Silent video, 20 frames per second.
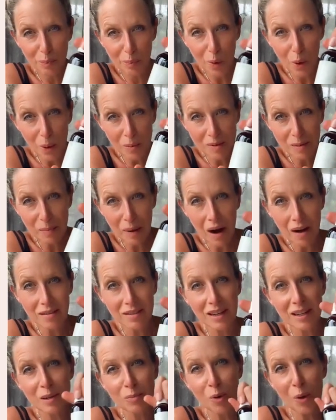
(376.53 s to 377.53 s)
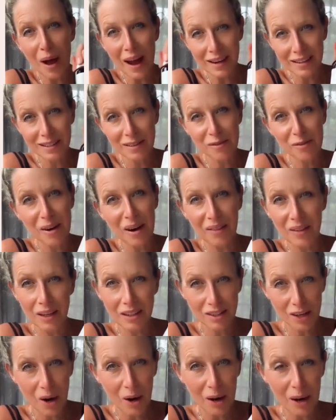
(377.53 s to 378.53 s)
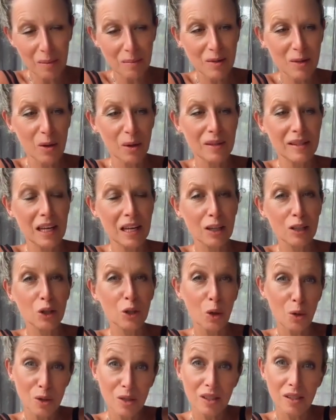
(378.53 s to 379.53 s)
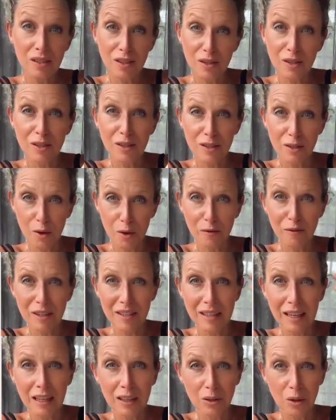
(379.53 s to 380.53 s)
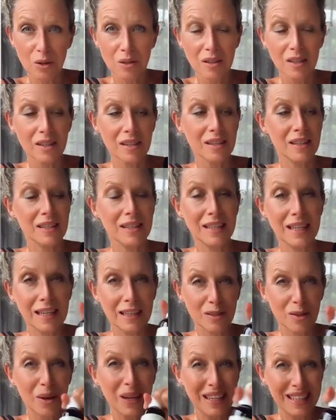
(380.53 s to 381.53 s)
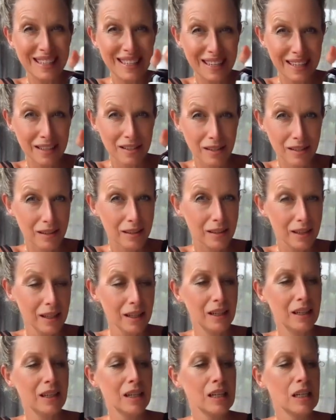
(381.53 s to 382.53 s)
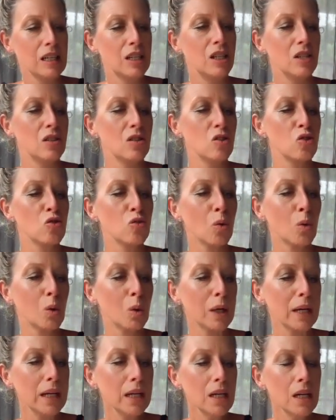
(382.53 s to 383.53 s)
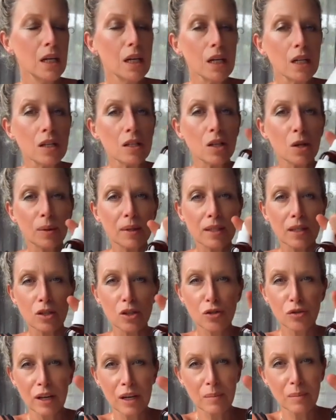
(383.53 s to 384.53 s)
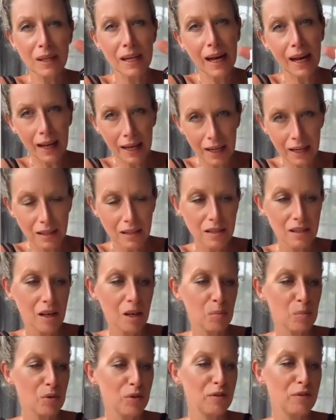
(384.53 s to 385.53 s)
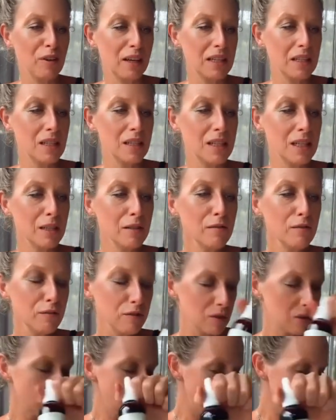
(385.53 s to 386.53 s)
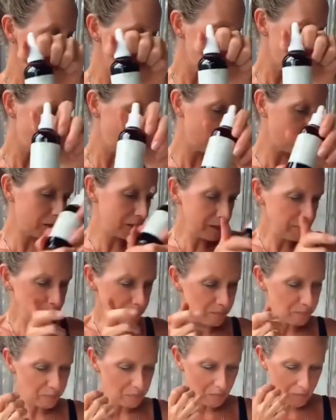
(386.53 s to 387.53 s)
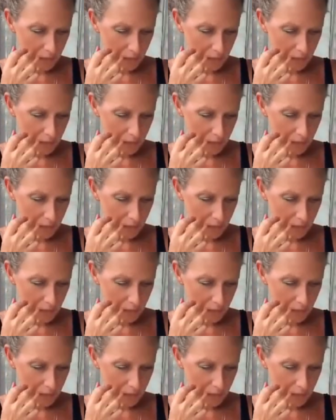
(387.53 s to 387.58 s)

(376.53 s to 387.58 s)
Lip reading: worms and parasites are more active around that time, so they're closer to the surface, they're closer to the skin, so easier to destroy. So it's a treatment and a preventative, so that's that one.